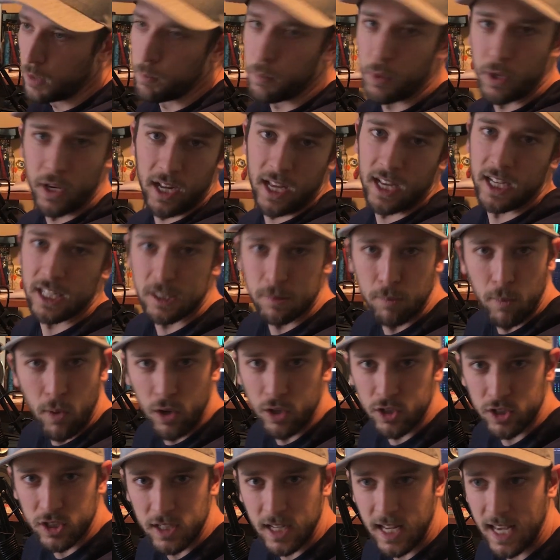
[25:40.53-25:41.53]
put a small
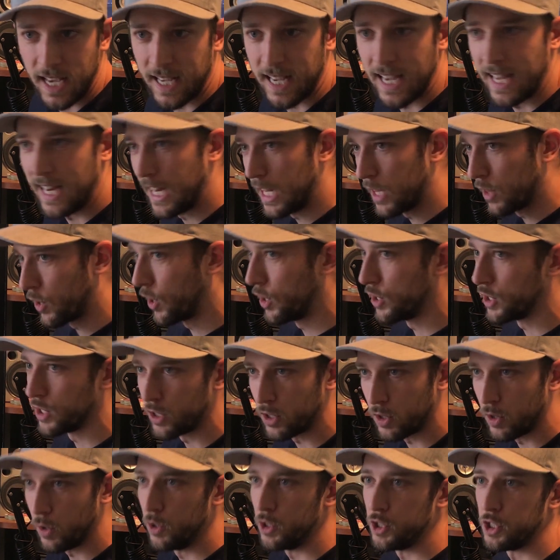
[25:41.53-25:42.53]
snake in a large
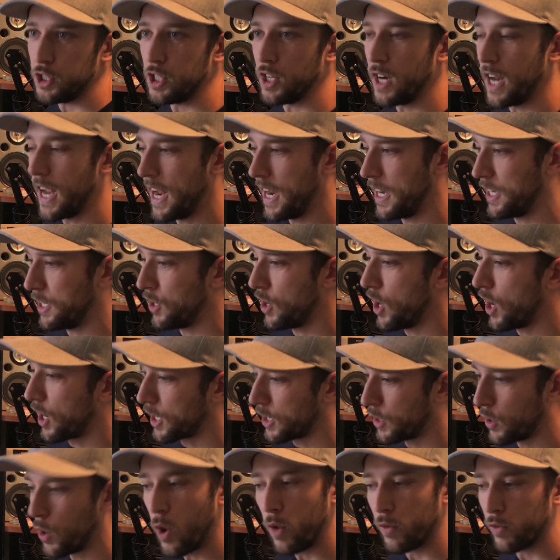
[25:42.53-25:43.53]
enclosure and you're not
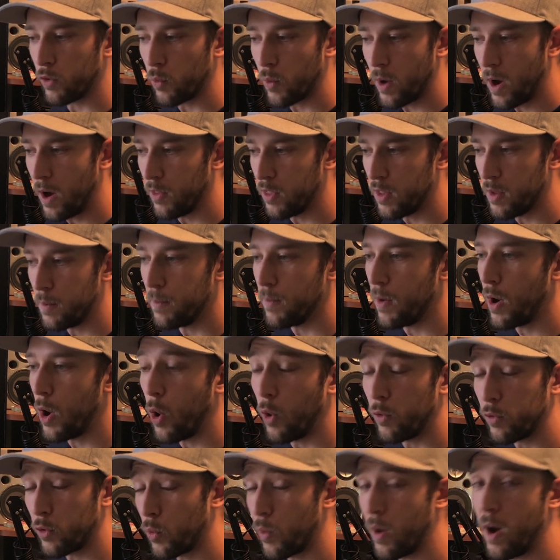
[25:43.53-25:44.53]
going to
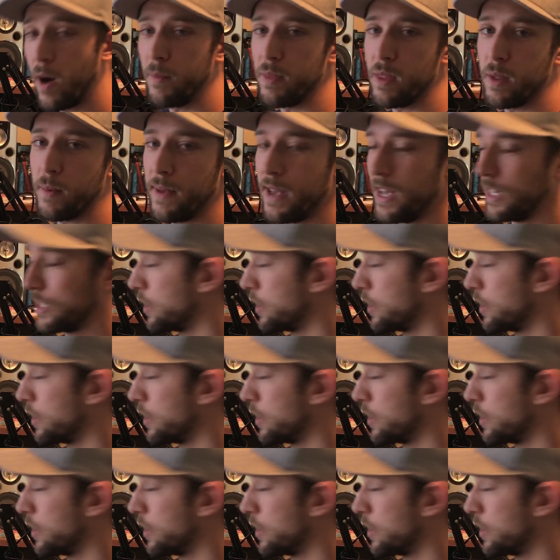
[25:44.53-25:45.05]
overwhelm them as